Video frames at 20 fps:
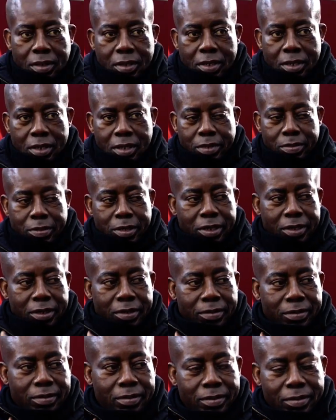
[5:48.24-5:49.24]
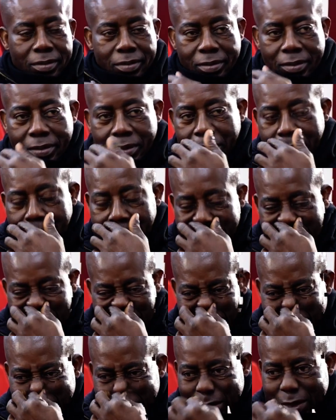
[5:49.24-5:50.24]
would you do that?
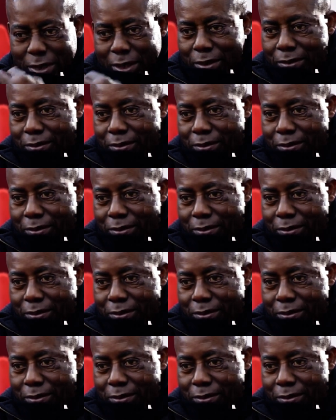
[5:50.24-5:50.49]
Discipline.